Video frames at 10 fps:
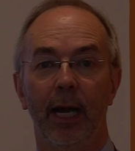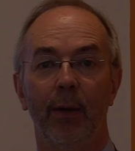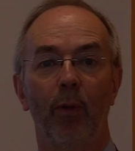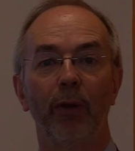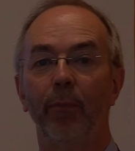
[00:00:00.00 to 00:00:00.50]

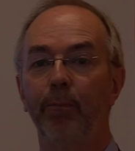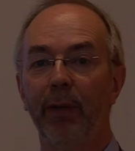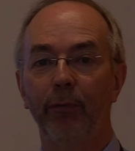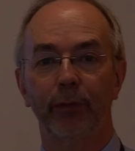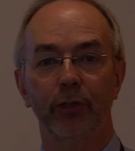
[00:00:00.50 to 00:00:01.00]
And one of the
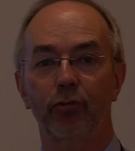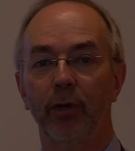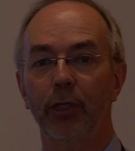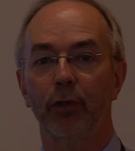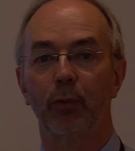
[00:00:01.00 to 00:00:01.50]
big
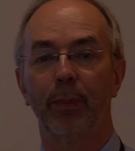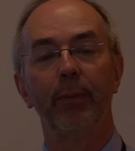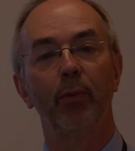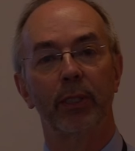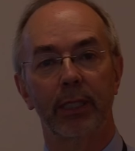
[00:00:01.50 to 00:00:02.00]
frustrations
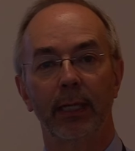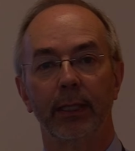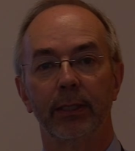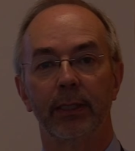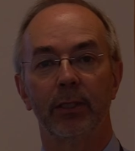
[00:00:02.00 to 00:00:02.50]
people were
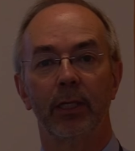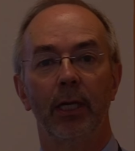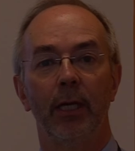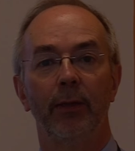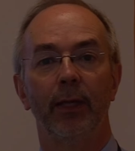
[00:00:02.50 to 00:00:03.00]
telling us is
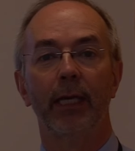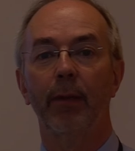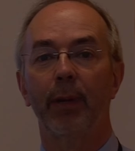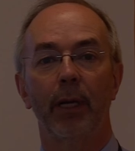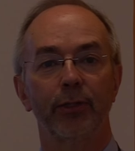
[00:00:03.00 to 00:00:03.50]
they
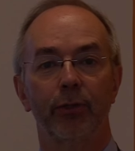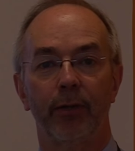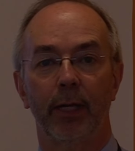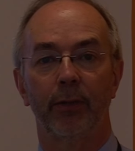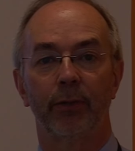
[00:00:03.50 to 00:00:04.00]
get passed
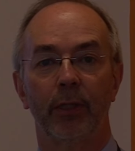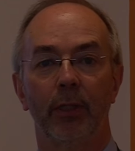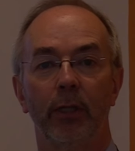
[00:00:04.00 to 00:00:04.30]
around.